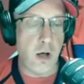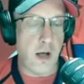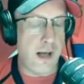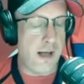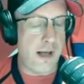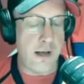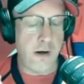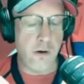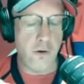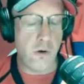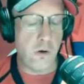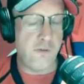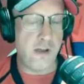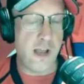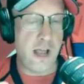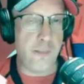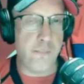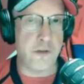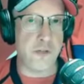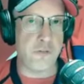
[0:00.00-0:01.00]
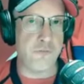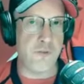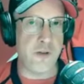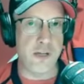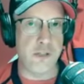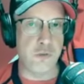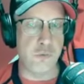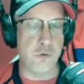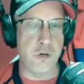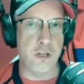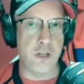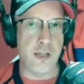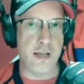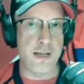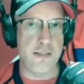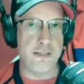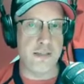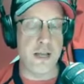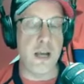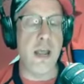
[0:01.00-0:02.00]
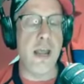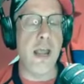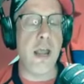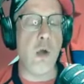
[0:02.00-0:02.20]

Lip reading: I don't know if Capitals fans realize it.